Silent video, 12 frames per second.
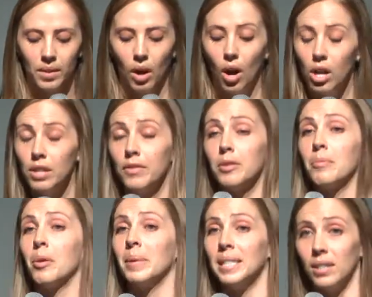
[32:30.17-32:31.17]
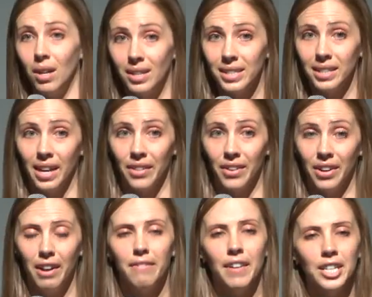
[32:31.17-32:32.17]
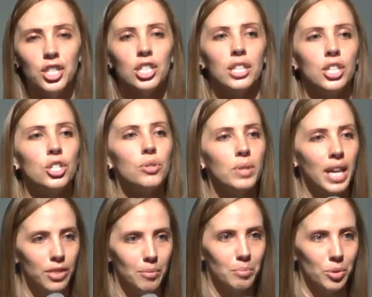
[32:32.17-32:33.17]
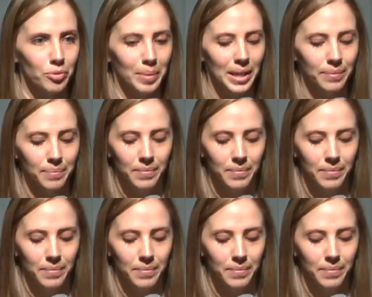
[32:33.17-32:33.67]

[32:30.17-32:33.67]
all of the moments all together, eventually you get the movement.